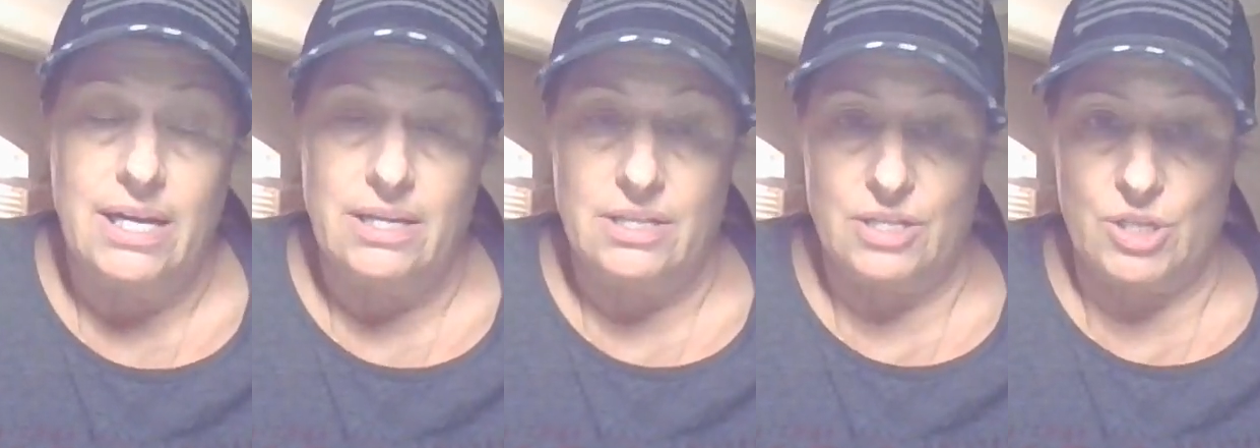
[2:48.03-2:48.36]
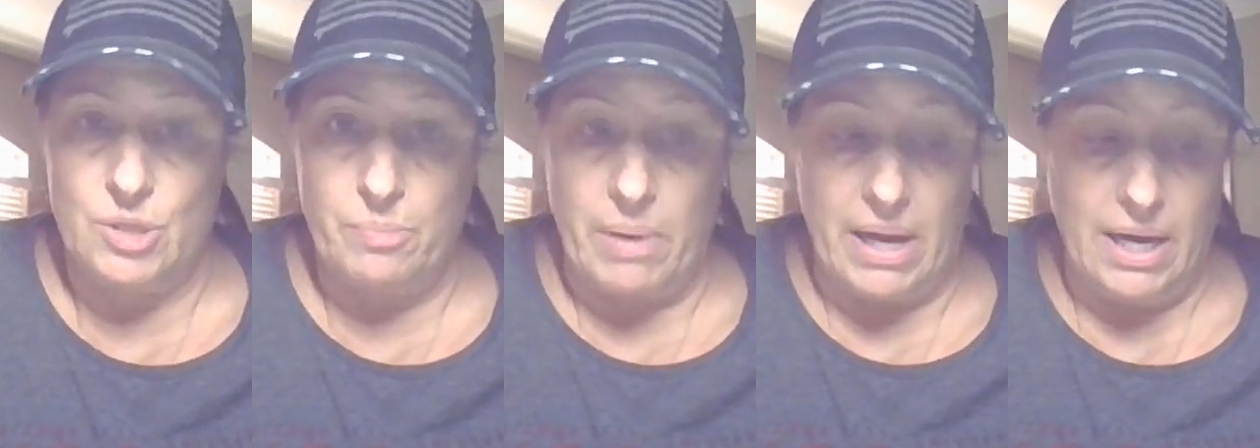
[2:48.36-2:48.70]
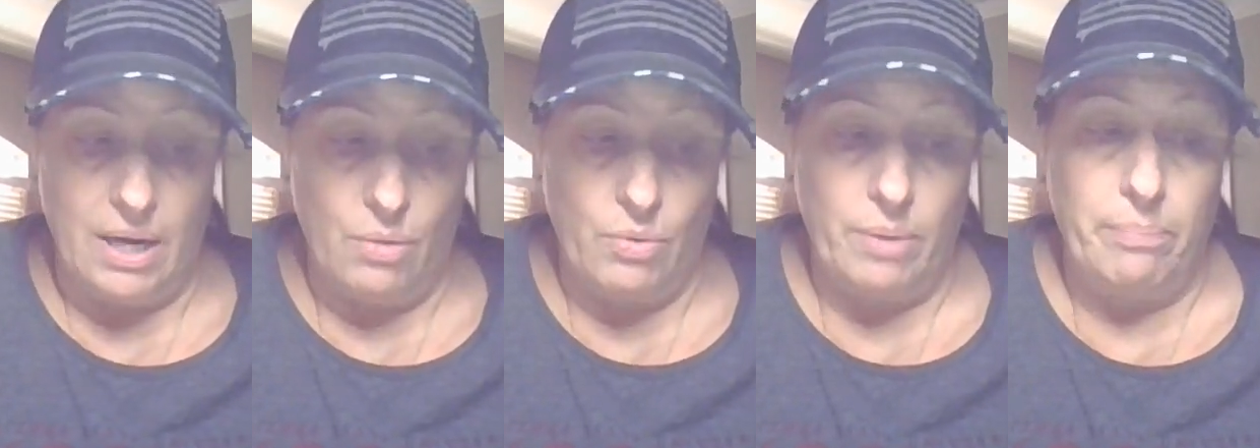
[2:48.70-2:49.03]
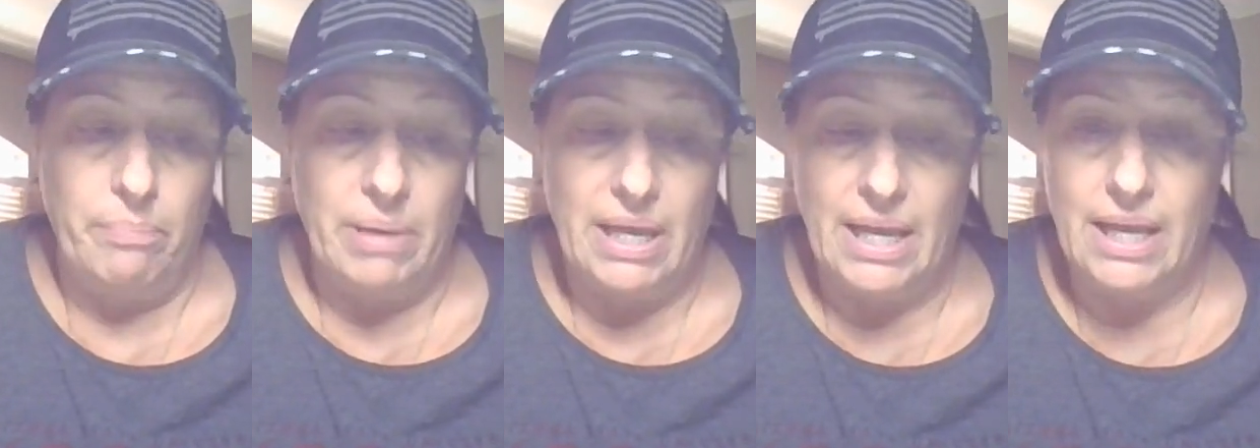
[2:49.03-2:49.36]
despite
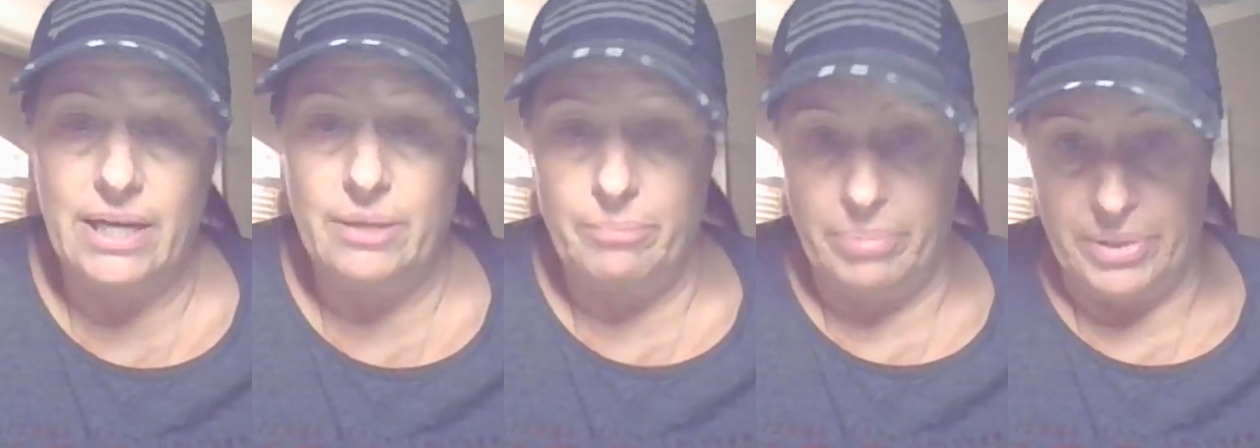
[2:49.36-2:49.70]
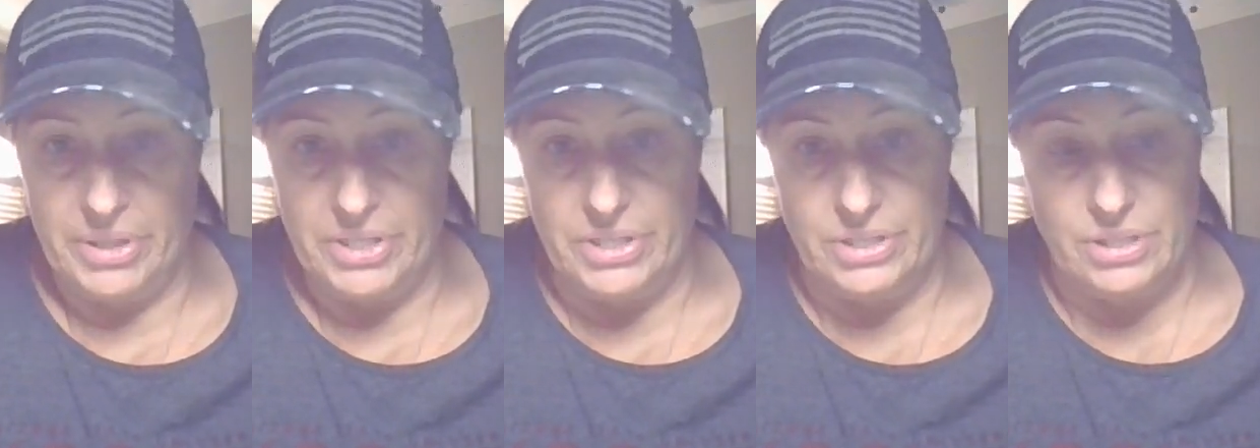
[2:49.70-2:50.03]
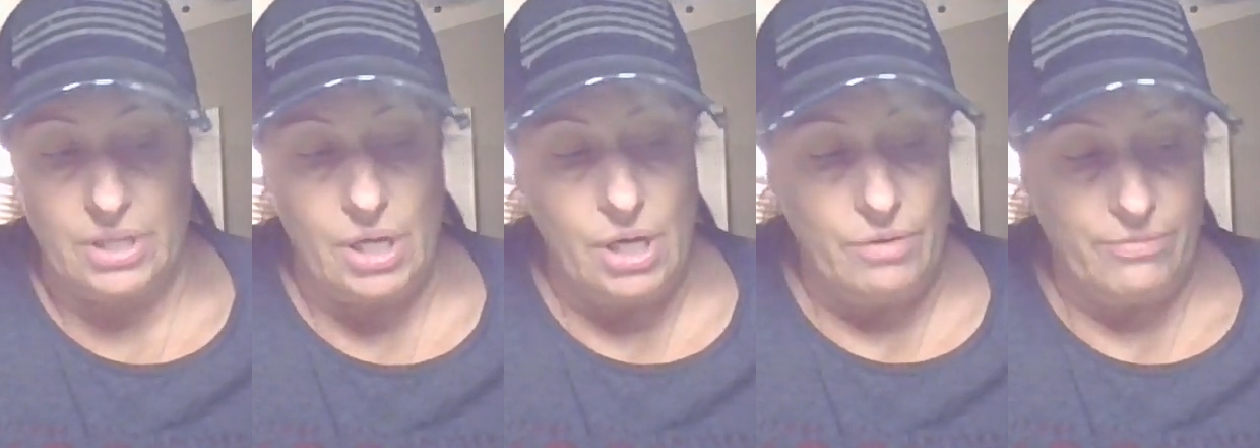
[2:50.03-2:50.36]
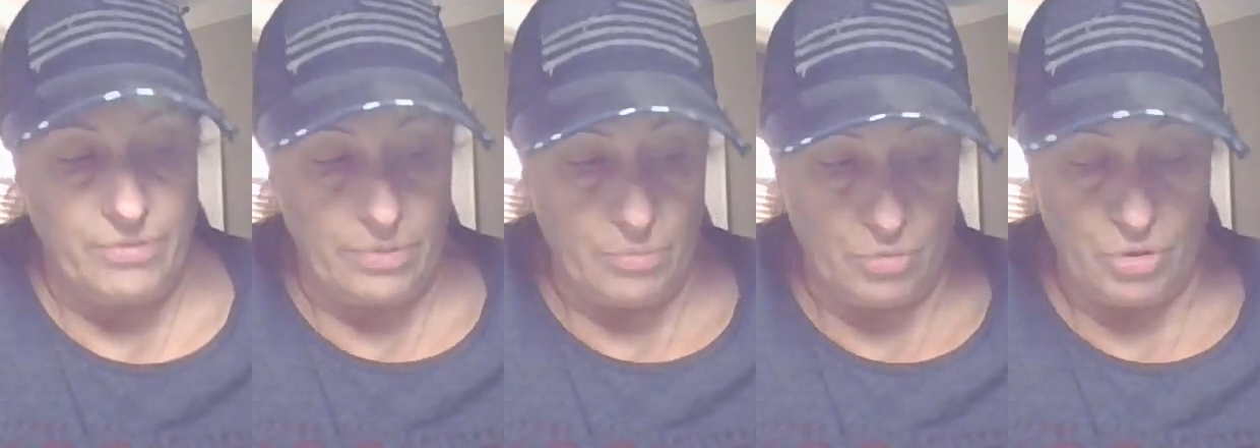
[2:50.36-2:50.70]
repeated pleas
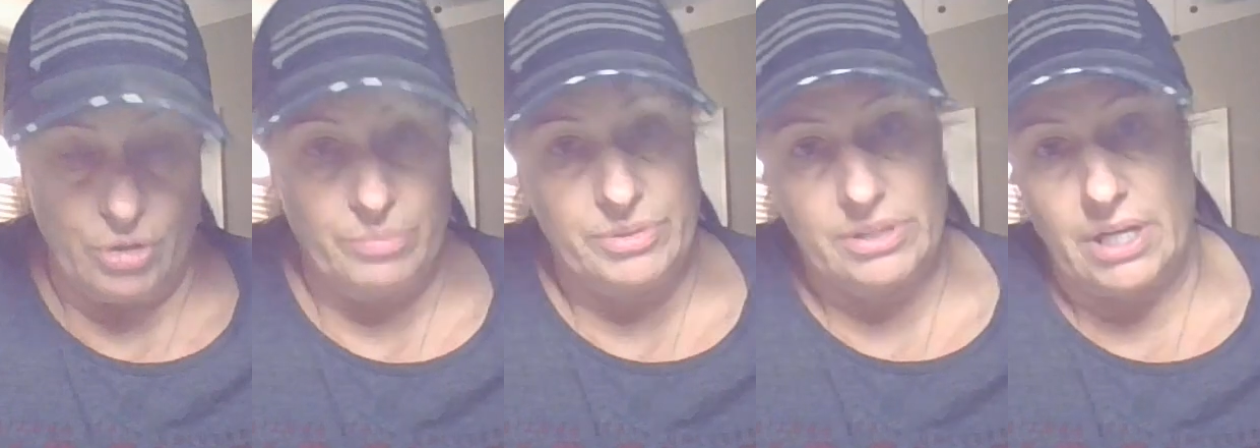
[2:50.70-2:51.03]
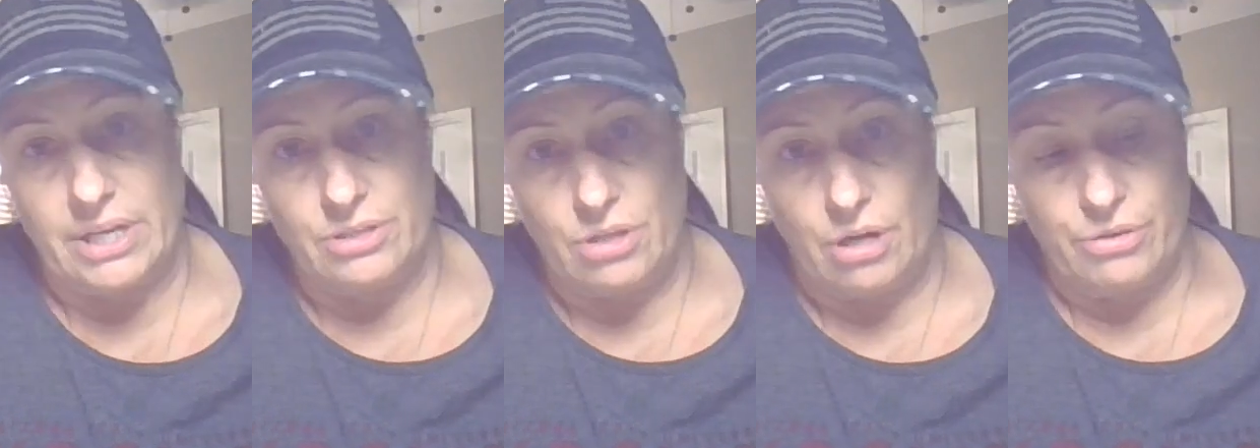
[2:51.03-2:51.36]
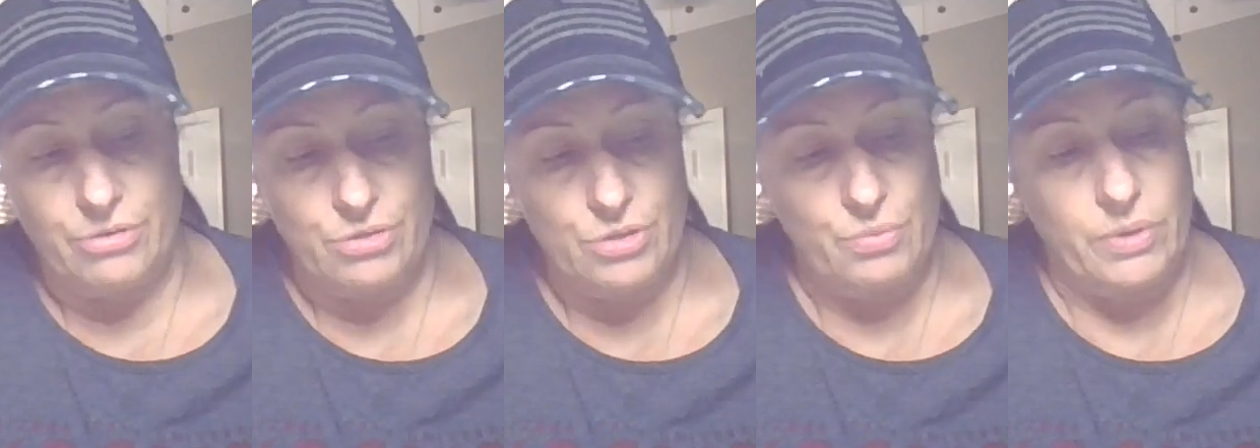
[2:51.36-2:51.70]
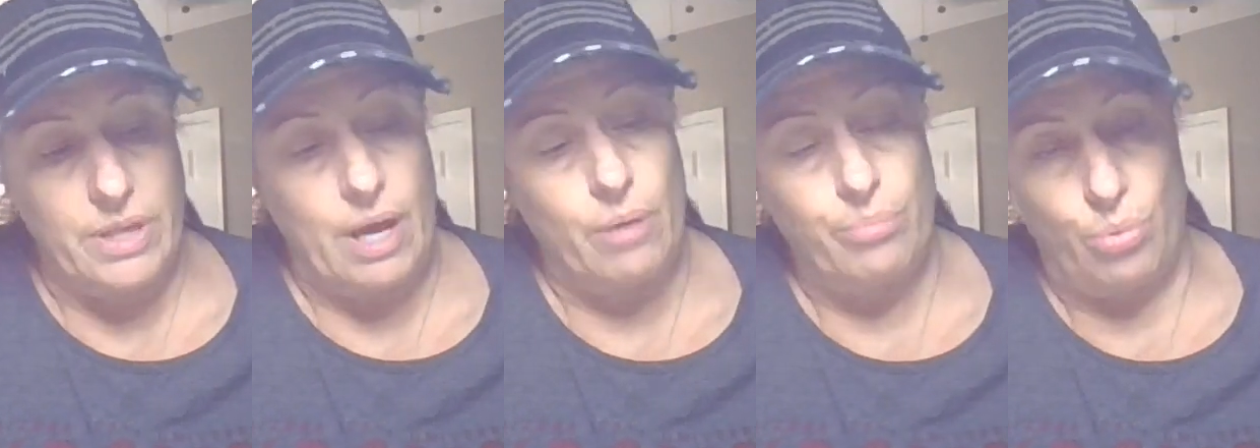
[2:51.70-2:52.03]
from groups like Doctors
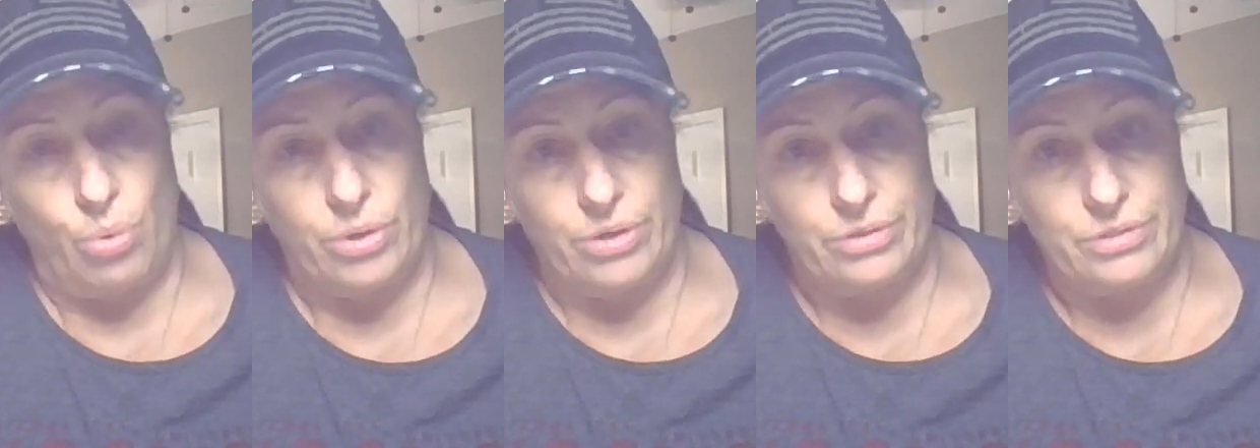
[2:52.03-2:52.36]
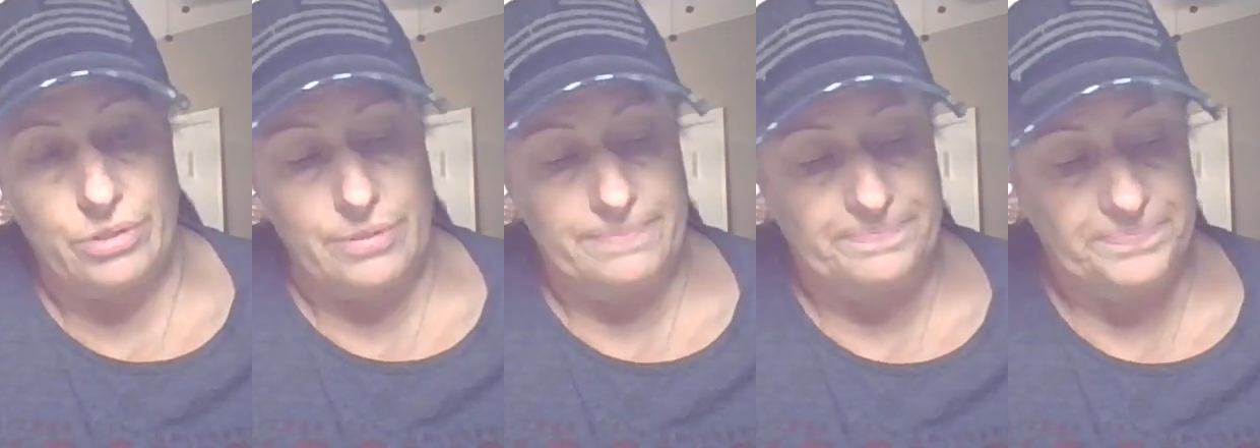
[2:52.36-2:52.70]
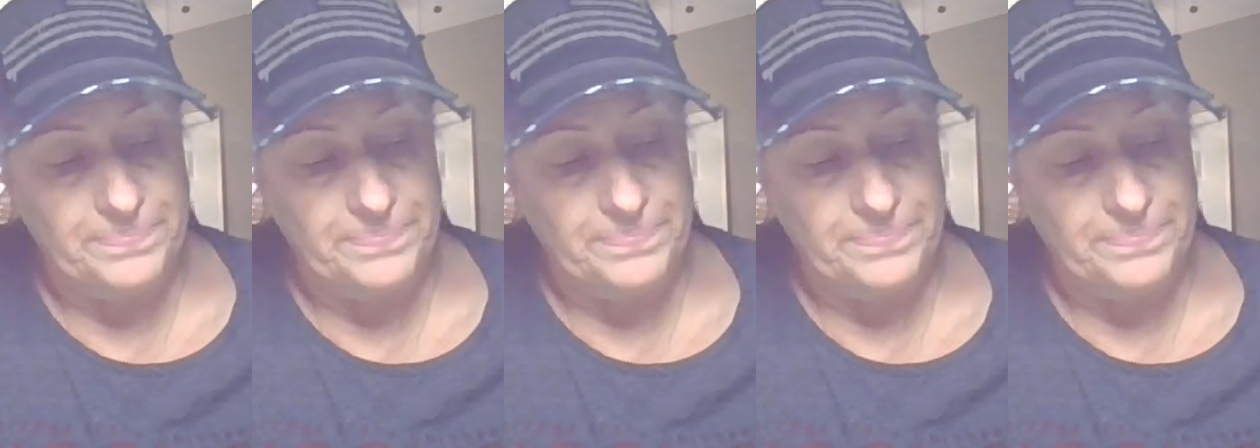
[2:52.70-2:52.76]
Without Borders.